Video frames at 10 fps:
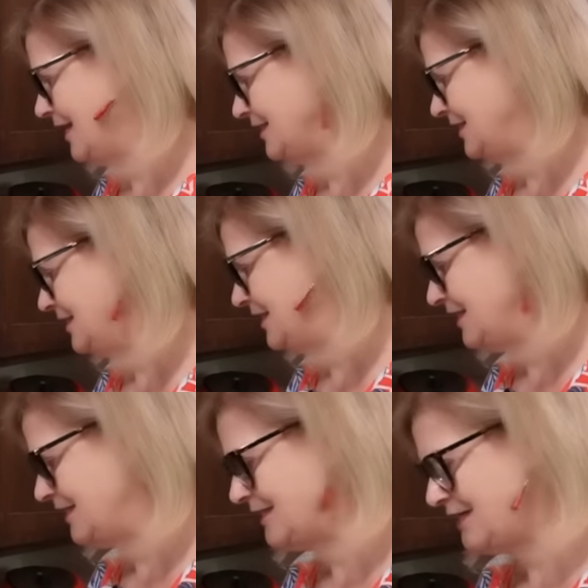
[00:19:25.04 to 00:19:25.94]
Yes,
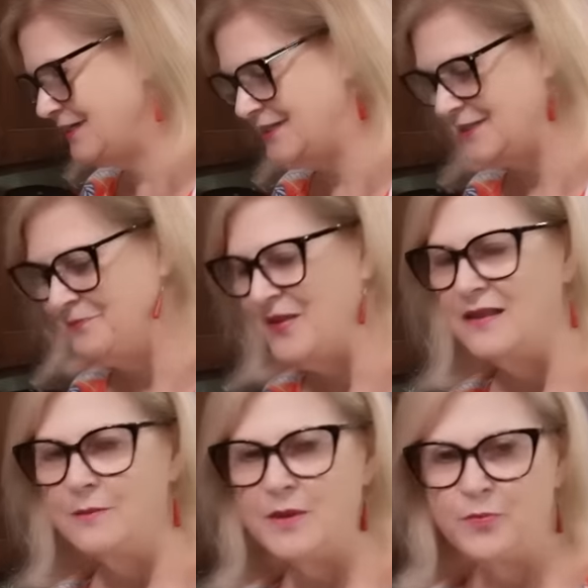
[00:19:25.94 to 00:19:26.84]
indeed it does.
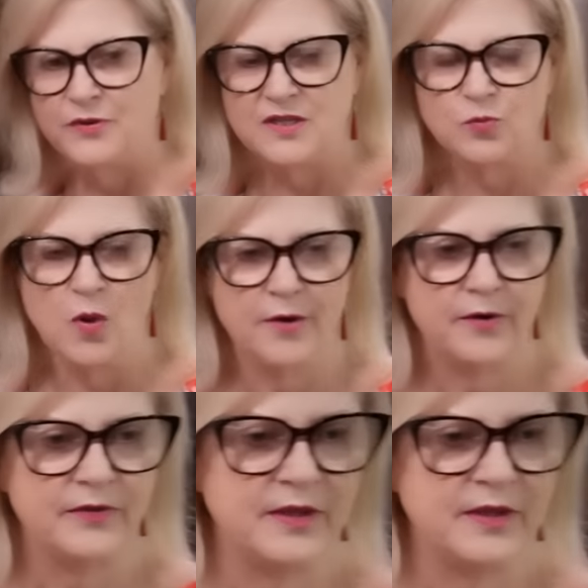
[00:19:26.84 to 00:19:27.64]
Let me put this water in